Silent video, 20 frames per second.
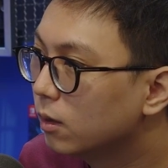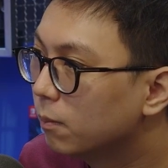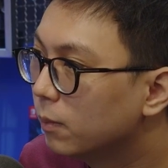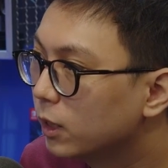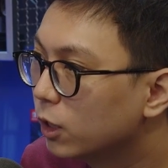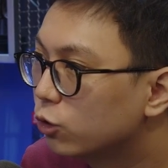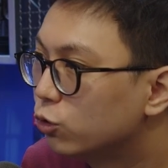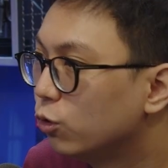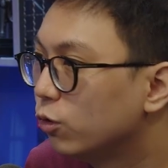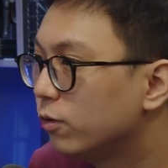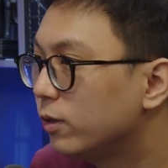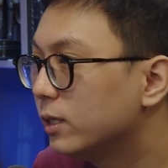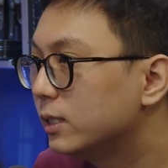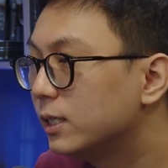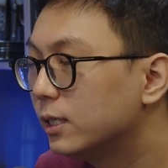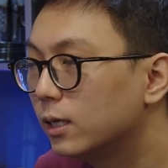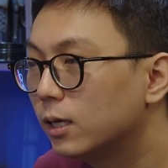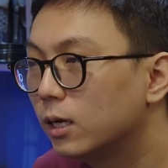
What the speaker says: But the truth is,